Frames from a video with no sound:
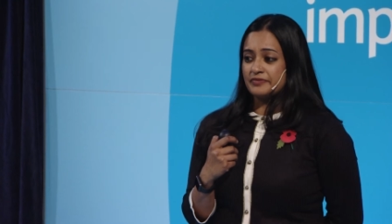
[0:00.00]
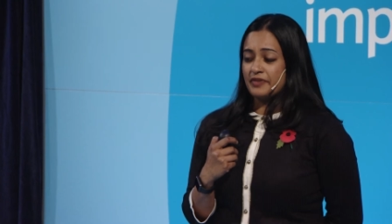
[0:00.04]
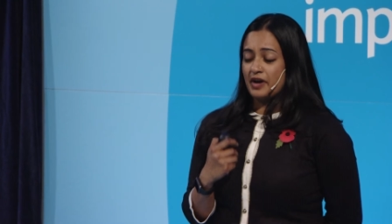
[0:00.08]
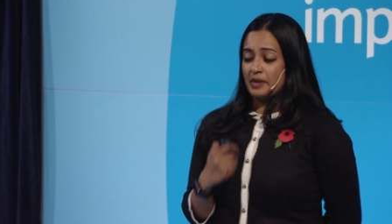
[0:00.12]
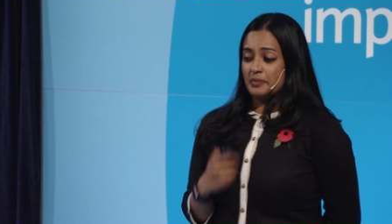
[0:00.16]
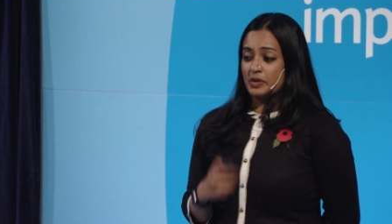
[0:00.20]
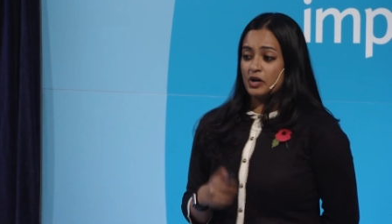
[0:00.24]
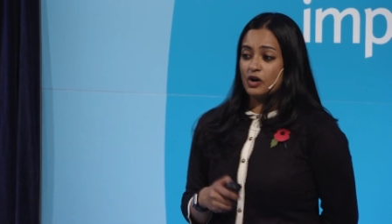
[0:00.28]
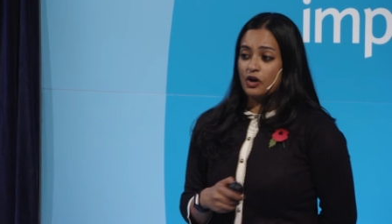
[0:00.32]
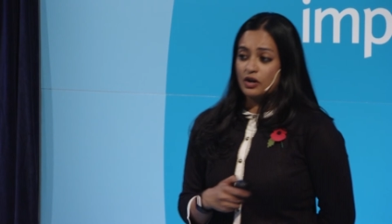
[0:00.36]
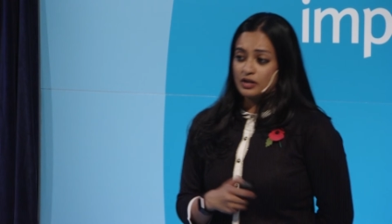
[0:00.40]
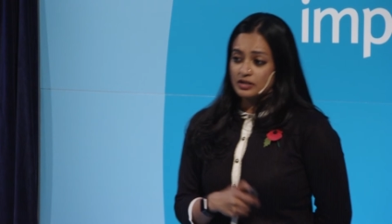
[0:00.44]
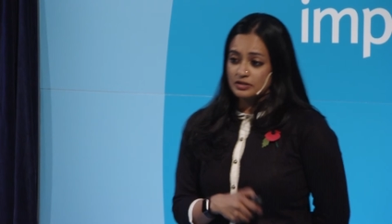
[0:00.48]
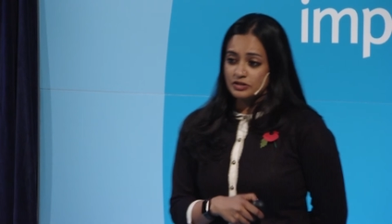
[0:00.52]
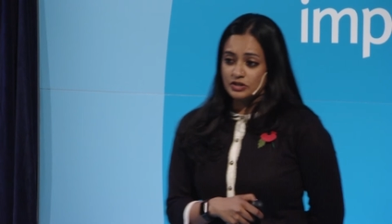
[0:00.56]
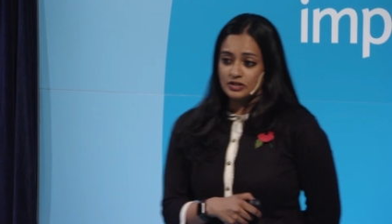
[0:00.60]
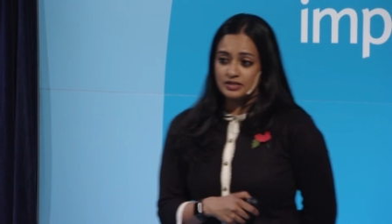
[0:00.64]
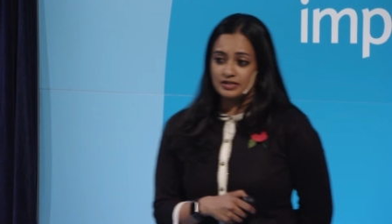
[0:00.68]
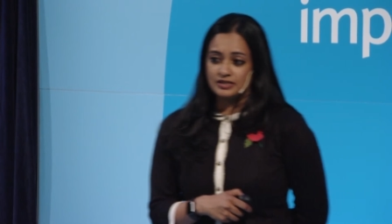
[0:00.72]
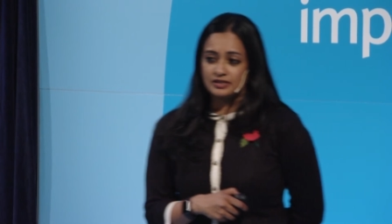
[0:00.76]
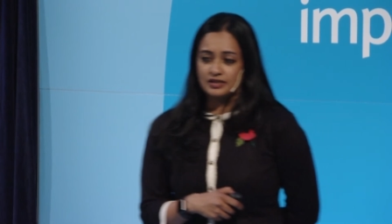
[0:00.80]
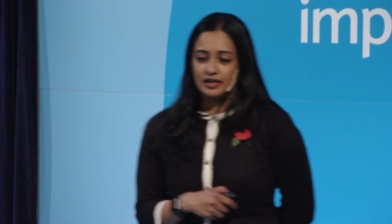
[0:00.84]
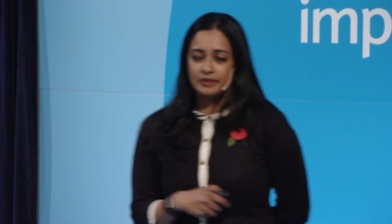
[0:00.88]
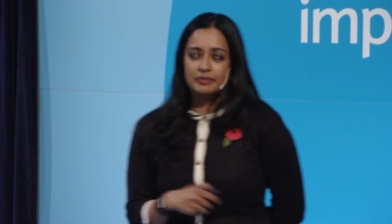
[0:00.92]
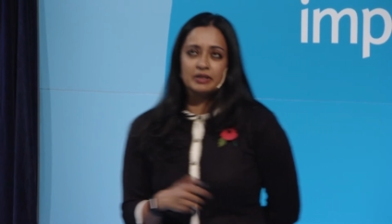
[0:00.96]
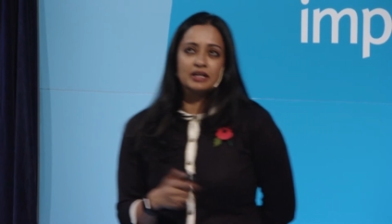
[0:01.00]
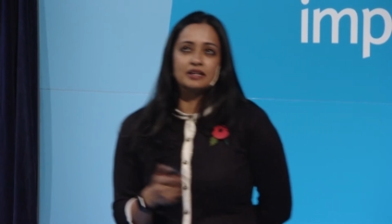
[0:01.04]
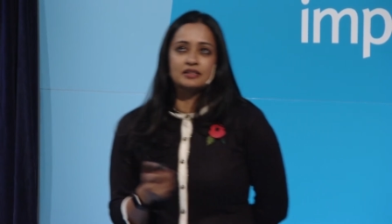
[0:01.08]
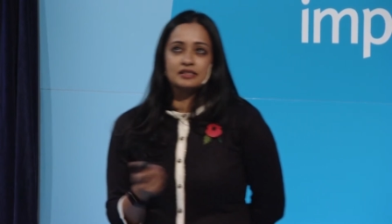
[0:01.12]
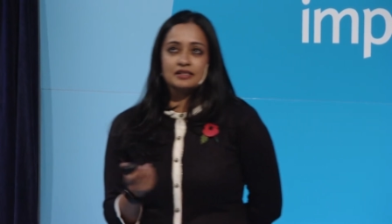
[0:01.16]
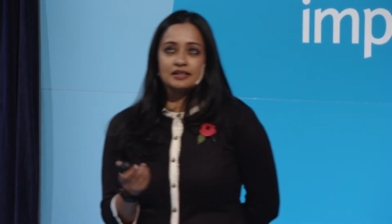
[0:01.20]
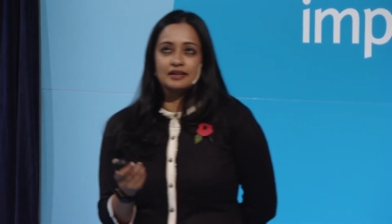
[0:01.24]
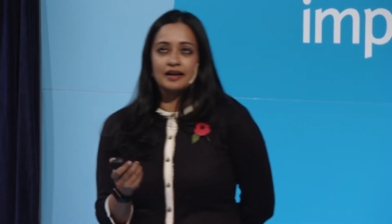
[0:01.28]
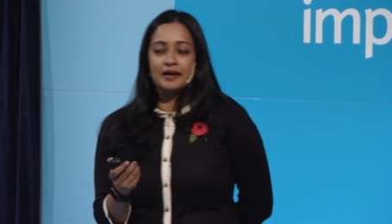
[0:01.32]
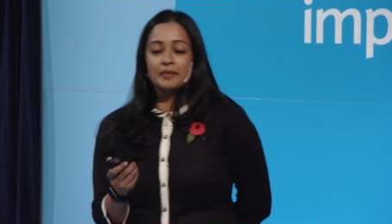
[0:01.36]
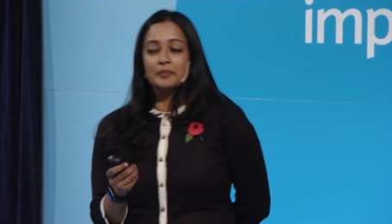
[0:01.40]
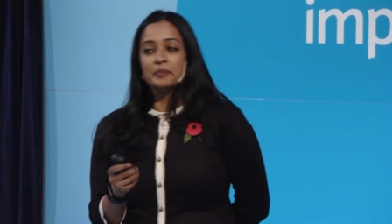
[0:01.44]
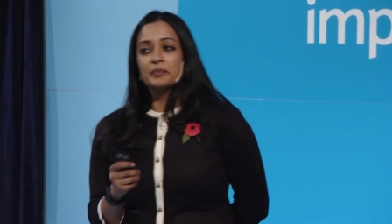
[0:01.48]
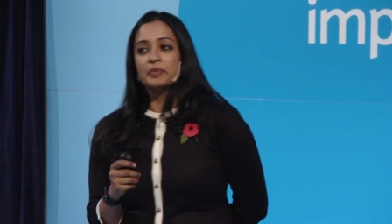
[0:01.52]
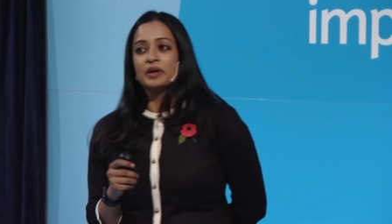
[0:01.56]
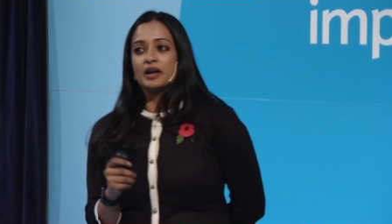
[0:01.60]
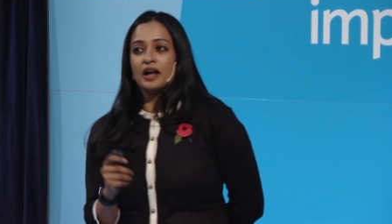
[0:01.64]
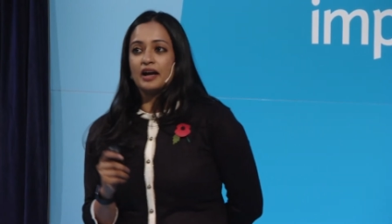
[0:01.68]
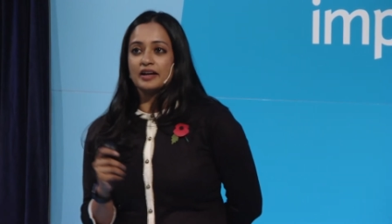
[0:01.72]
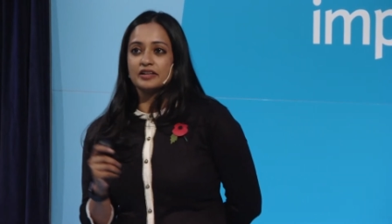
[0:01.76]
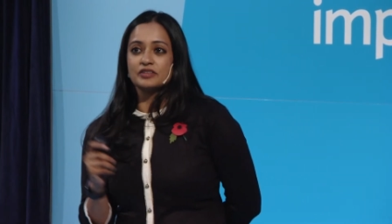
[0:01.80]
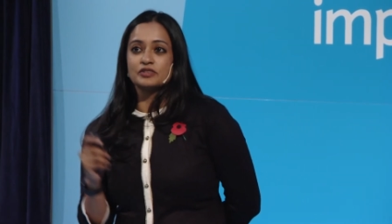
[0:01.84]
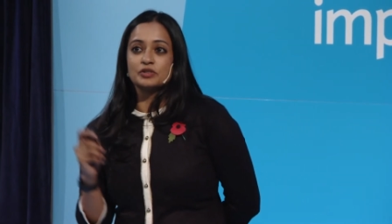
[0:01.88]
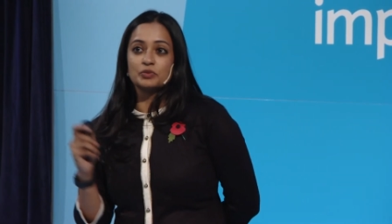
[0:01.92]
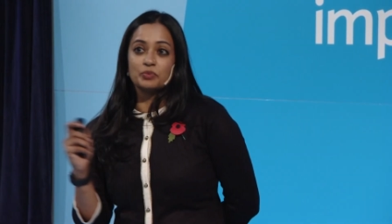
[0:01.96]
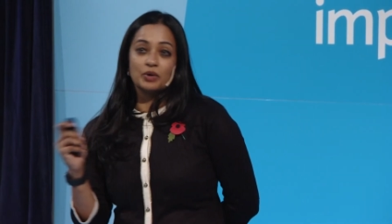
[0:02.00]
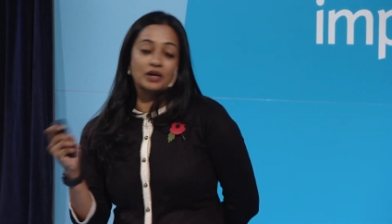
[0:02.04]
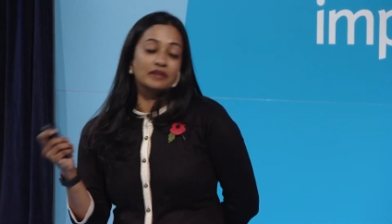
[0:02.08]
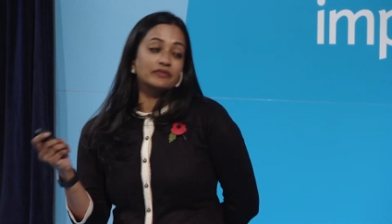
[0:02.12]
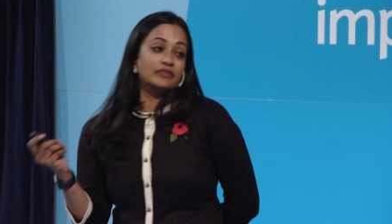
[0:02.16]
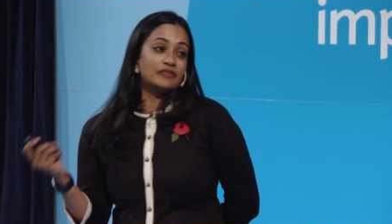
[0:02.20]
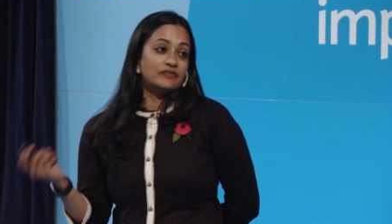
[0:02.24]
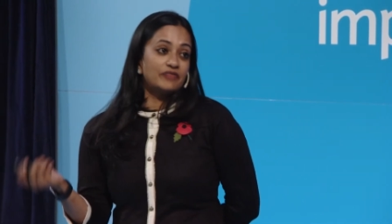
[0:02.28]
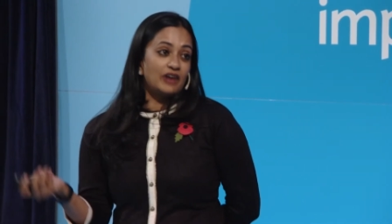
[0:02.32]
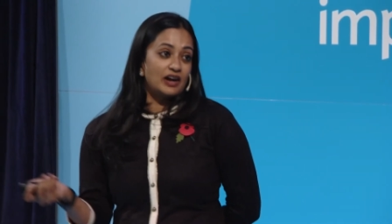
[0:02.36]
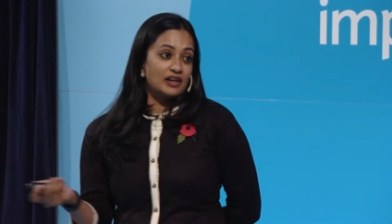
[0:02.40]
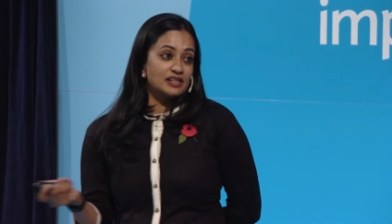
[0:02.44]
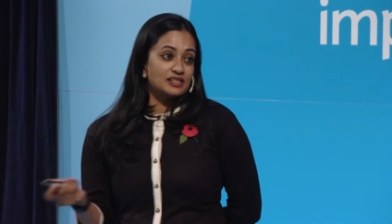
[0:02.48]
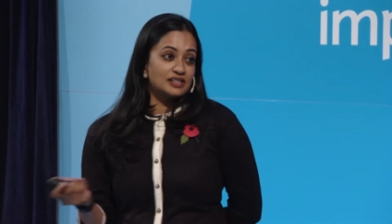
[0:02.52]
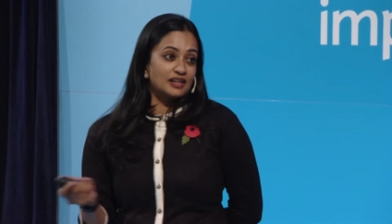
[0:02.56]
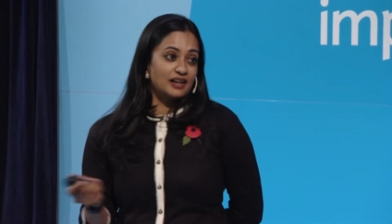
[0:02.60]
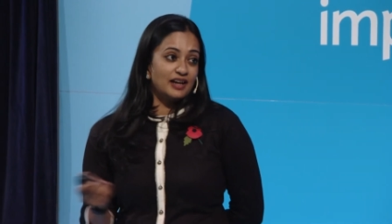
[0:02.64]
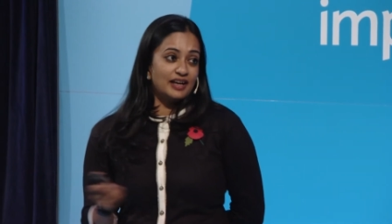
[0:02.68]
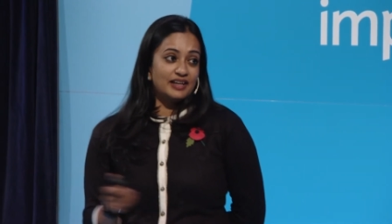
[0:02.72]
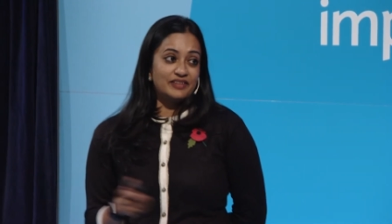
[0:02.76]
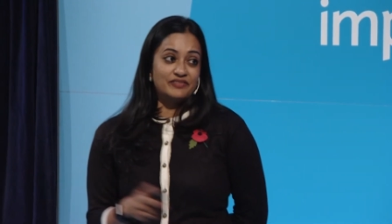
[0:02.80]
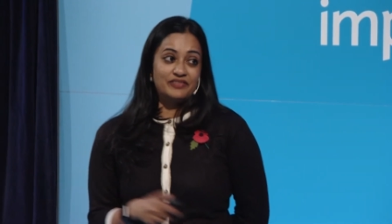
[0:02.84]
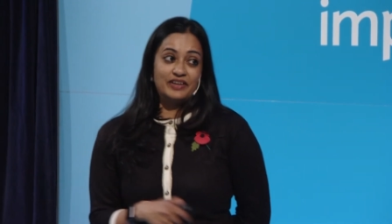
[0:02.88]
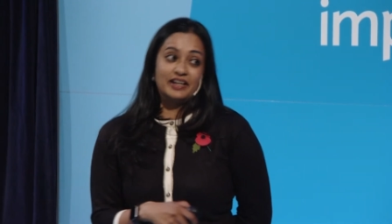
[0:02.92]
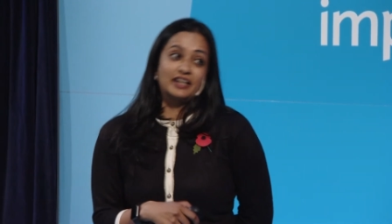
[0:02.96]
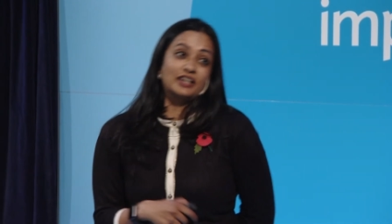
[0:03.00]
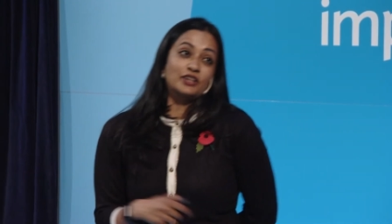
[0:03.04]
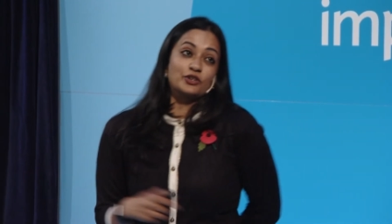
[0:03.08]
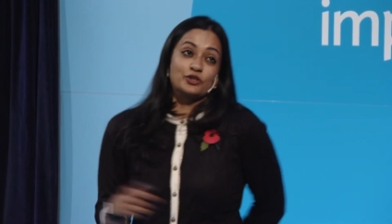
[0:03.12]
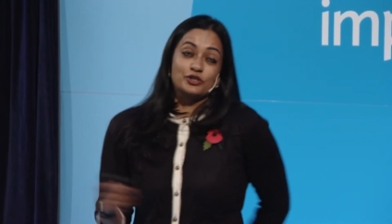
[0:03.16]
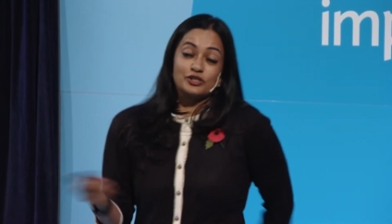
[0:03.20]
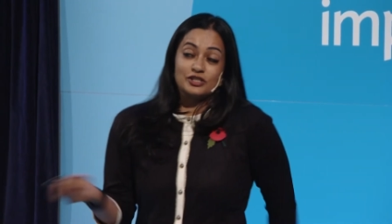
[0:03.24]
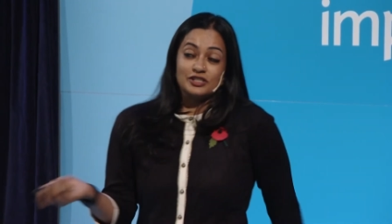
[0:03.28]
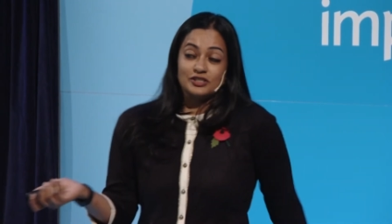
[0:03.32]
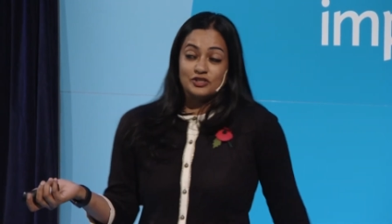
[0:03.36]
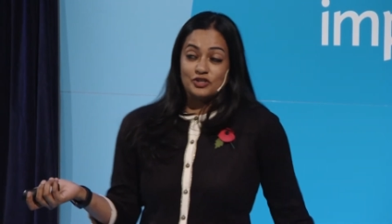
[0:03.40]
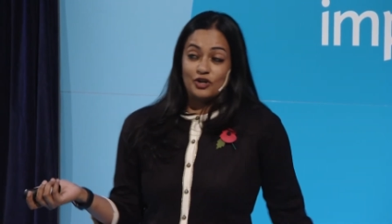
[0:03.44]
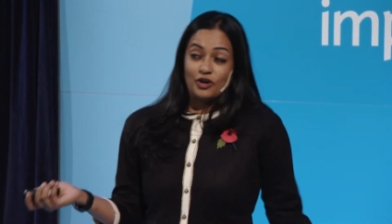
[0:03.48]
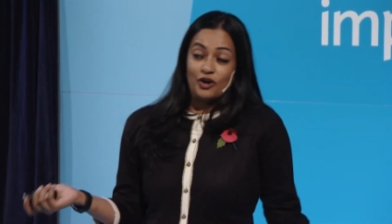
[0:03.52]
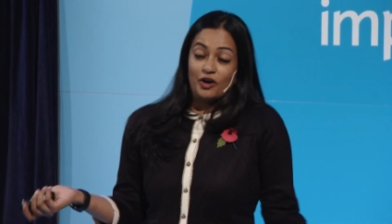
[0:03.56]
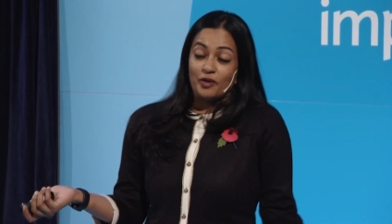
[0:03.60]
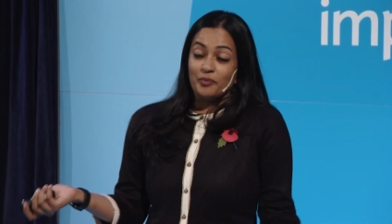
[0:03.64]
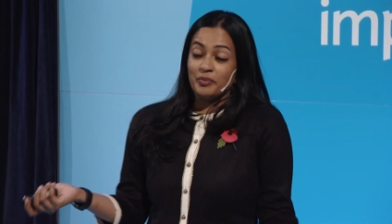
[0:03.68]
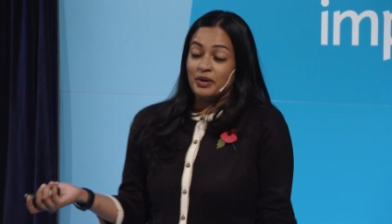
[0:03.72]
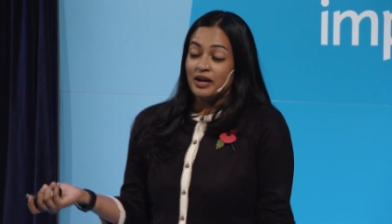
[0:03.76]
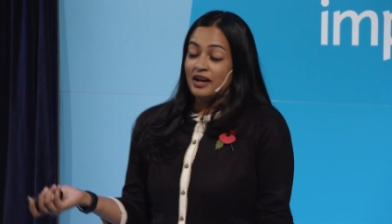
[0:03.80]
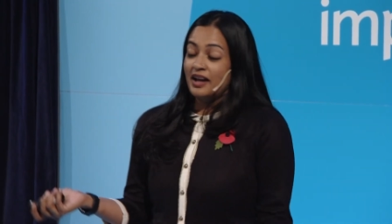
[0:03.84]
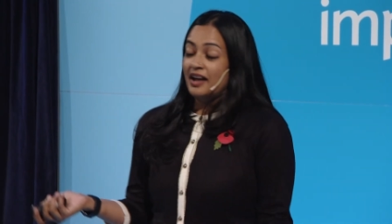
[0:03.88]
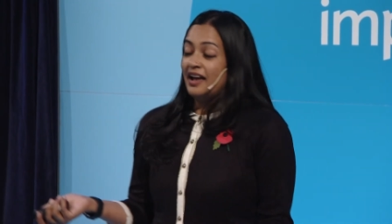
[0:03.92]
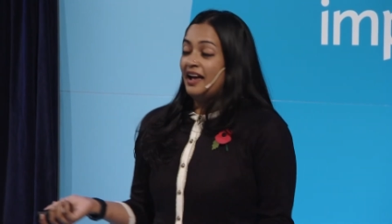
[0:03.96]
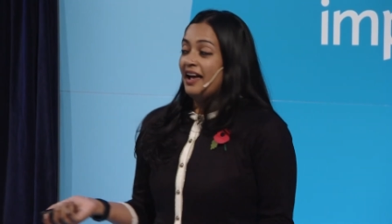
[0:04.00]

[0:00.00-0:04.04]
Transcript: a pharmacologist. I mean, I still am, but I used to work for Pfizer. I had a very cushy job.